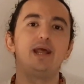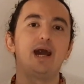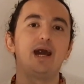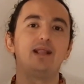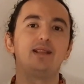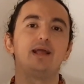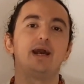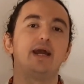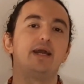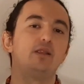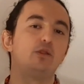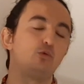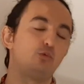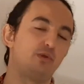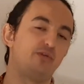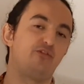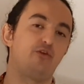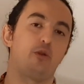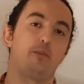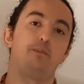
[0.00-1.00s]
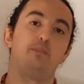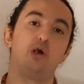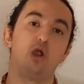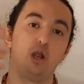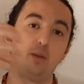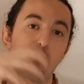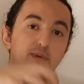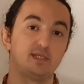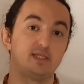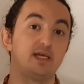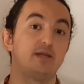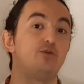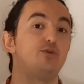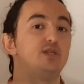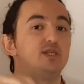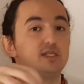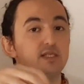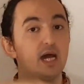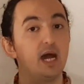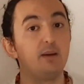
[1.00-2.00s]
aligned with your purpose that we
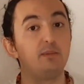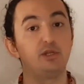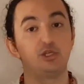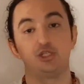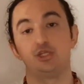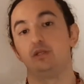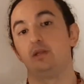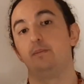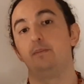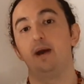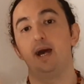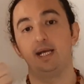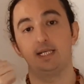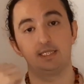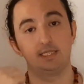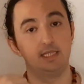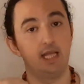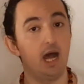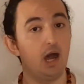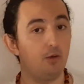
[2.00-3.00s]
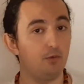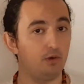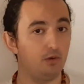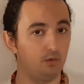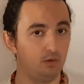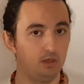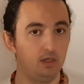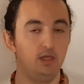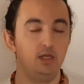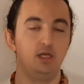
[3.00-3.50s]
established in the past NAWAL.